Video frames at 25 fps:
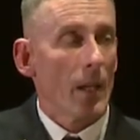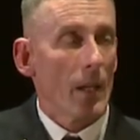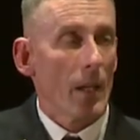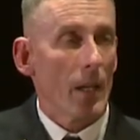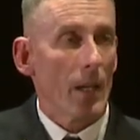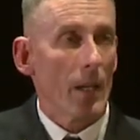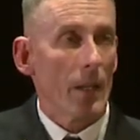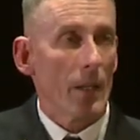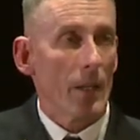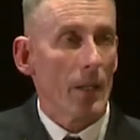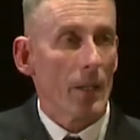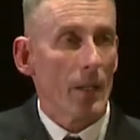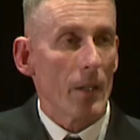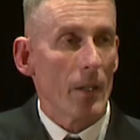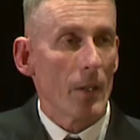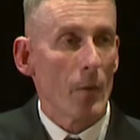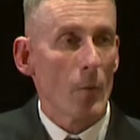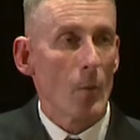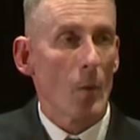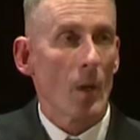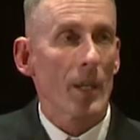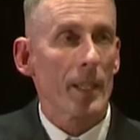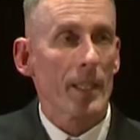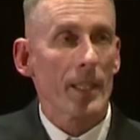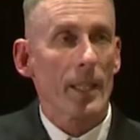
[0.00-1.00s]
uh, you
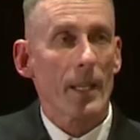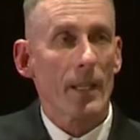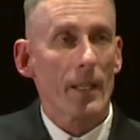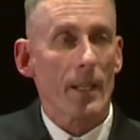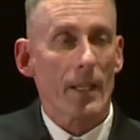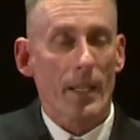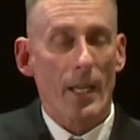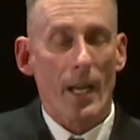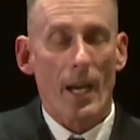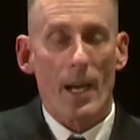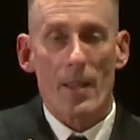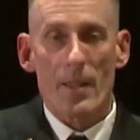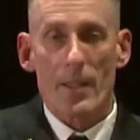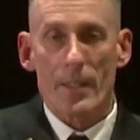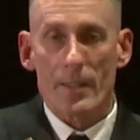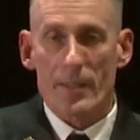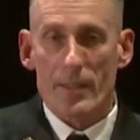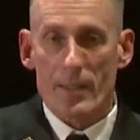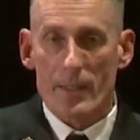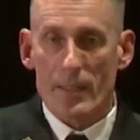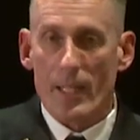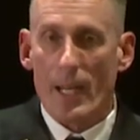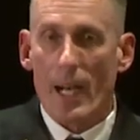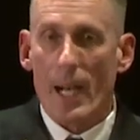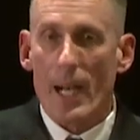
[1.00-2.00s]
want to get a guy that's
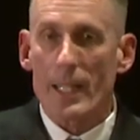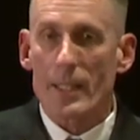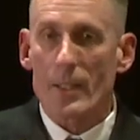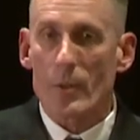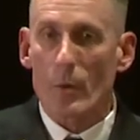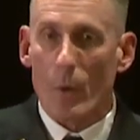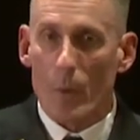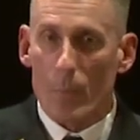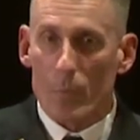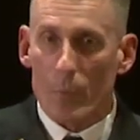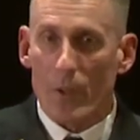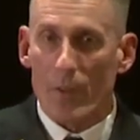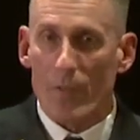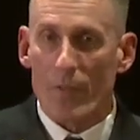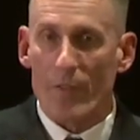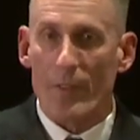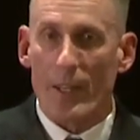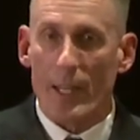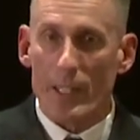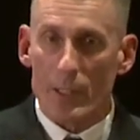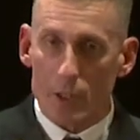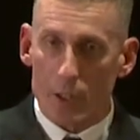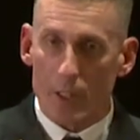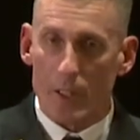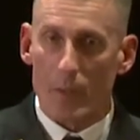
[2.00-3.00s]
tied to a
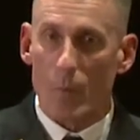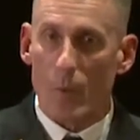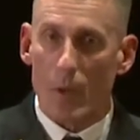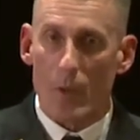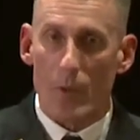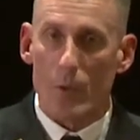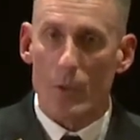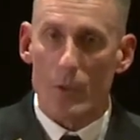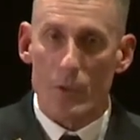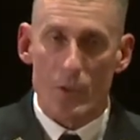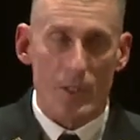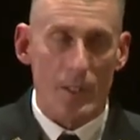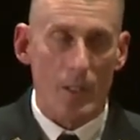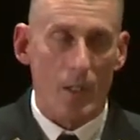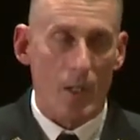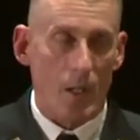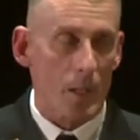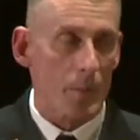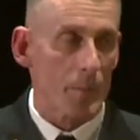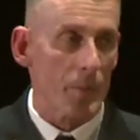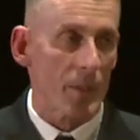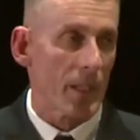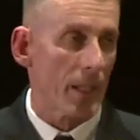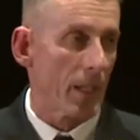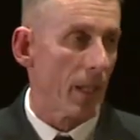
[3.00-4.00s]
profession, whether it's the
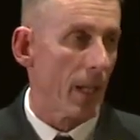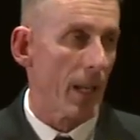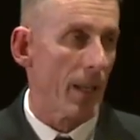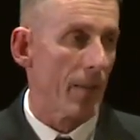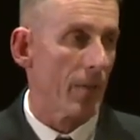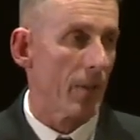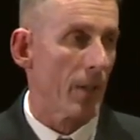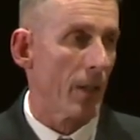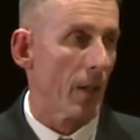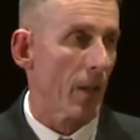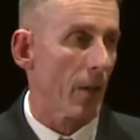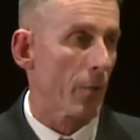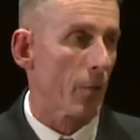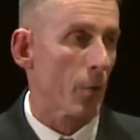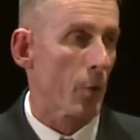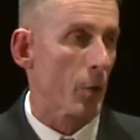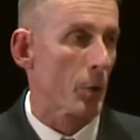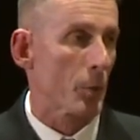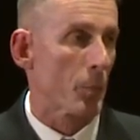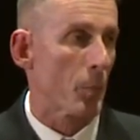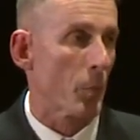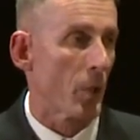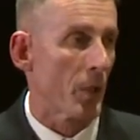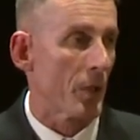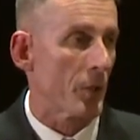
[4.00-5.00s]
Army, the Navy, Air Force,
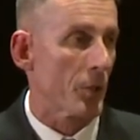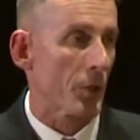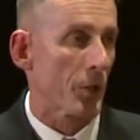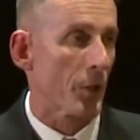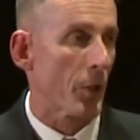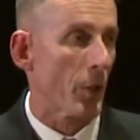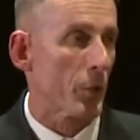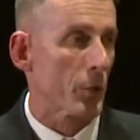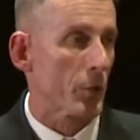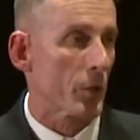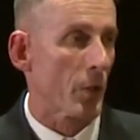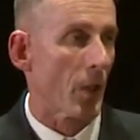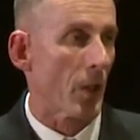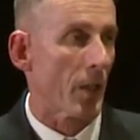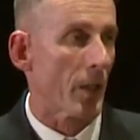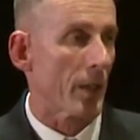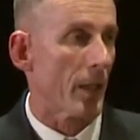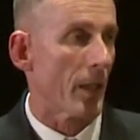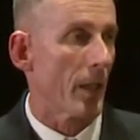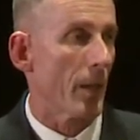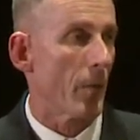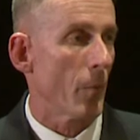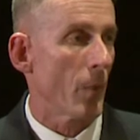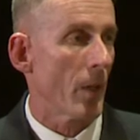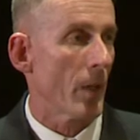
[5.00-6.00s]
Marines, or Coast Guard.
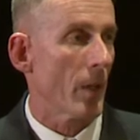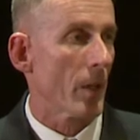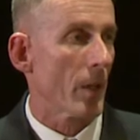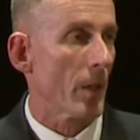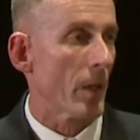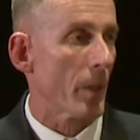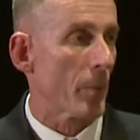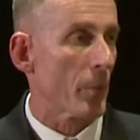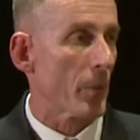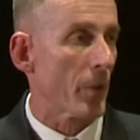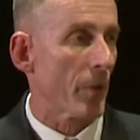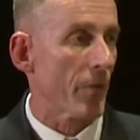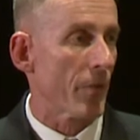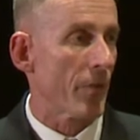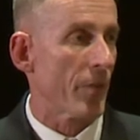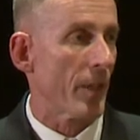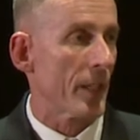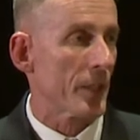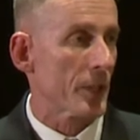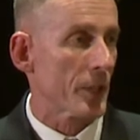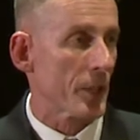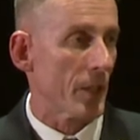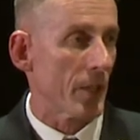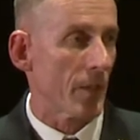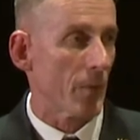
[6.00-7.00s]
We are a
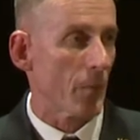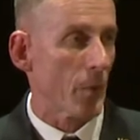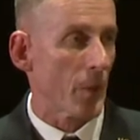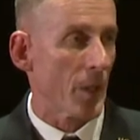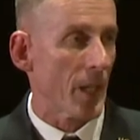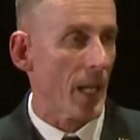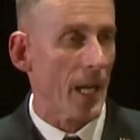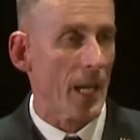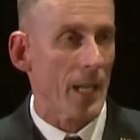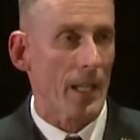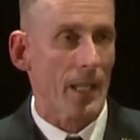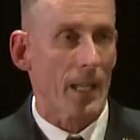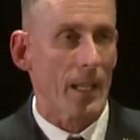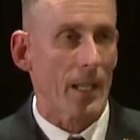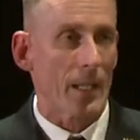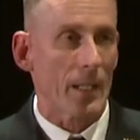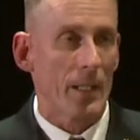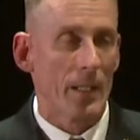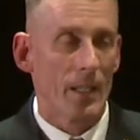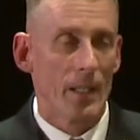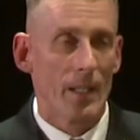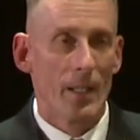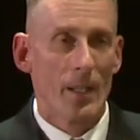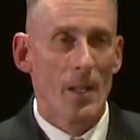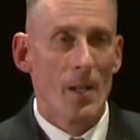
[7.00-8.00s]
profession. We're not a
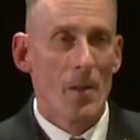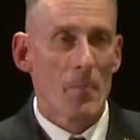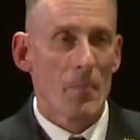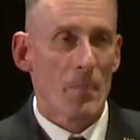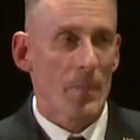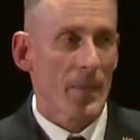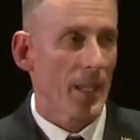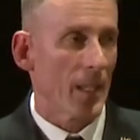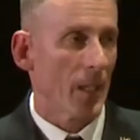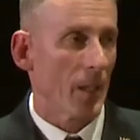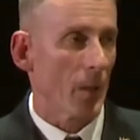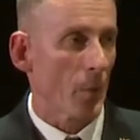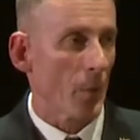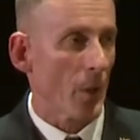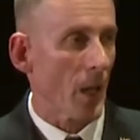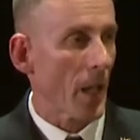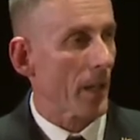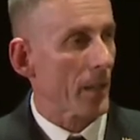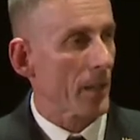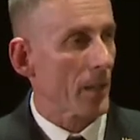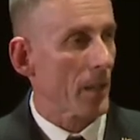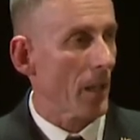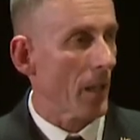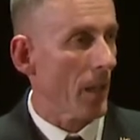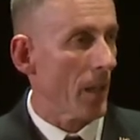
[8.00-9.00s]
you know, we're not a
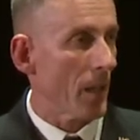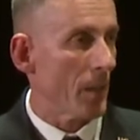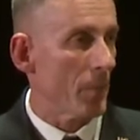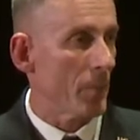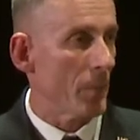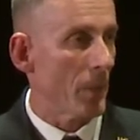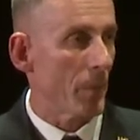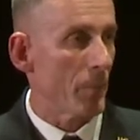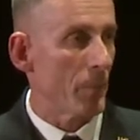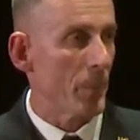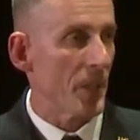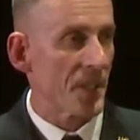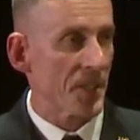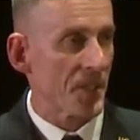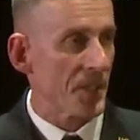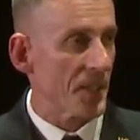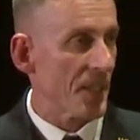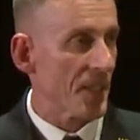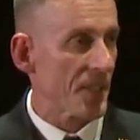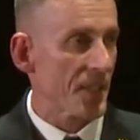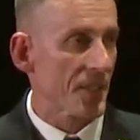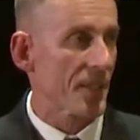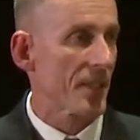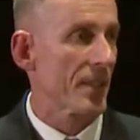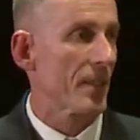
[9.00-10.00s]
club, a
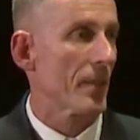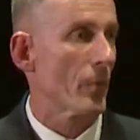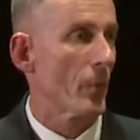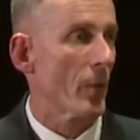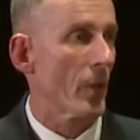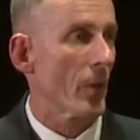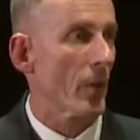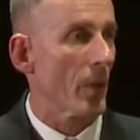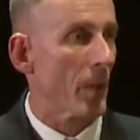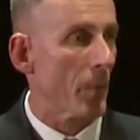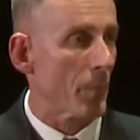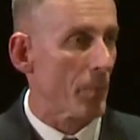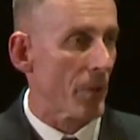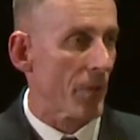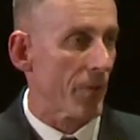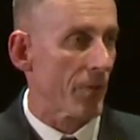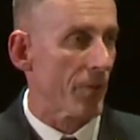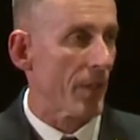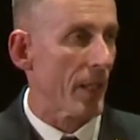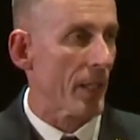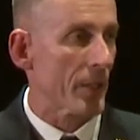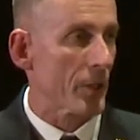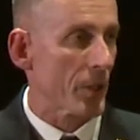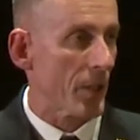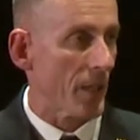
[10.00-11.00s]
business. We're a
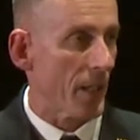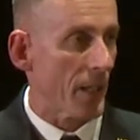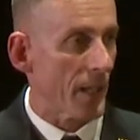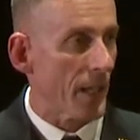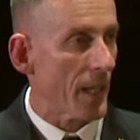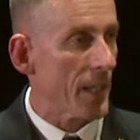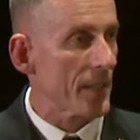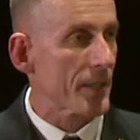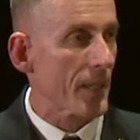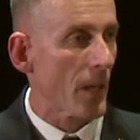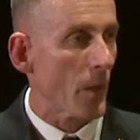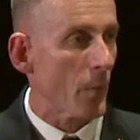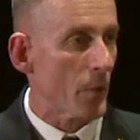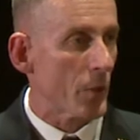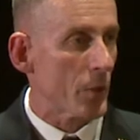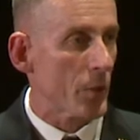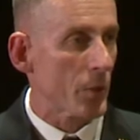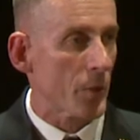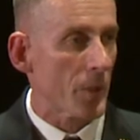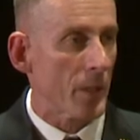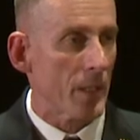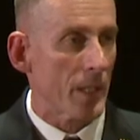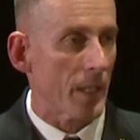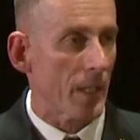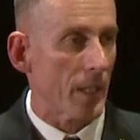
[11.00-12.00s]
profession, and that's how we
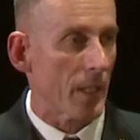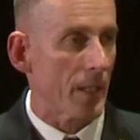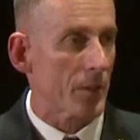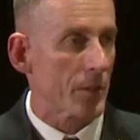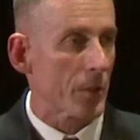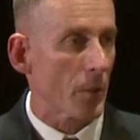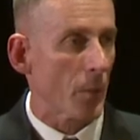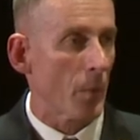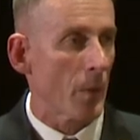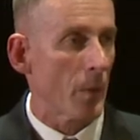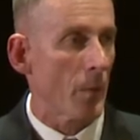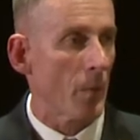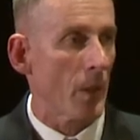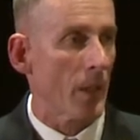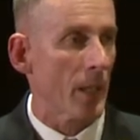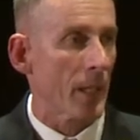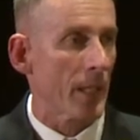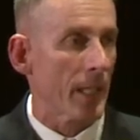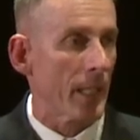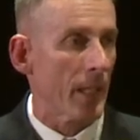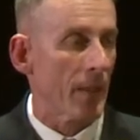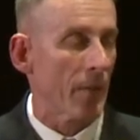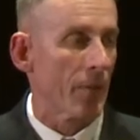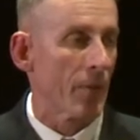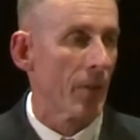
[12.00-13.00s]
treat it. And so we want to
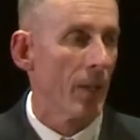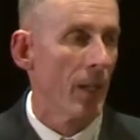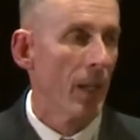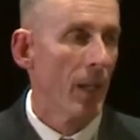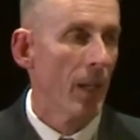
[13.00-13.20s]
give.